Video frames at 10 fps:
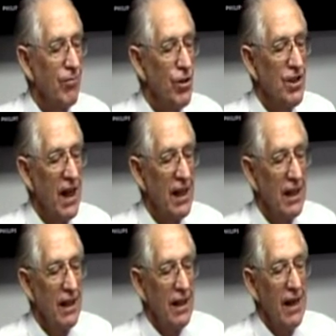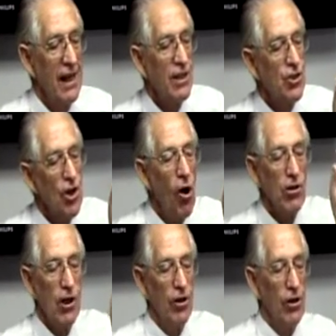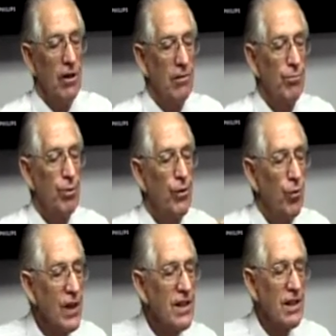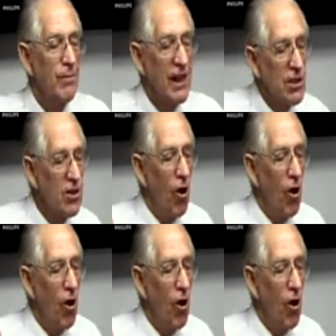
Verse 8, exalt wisdom,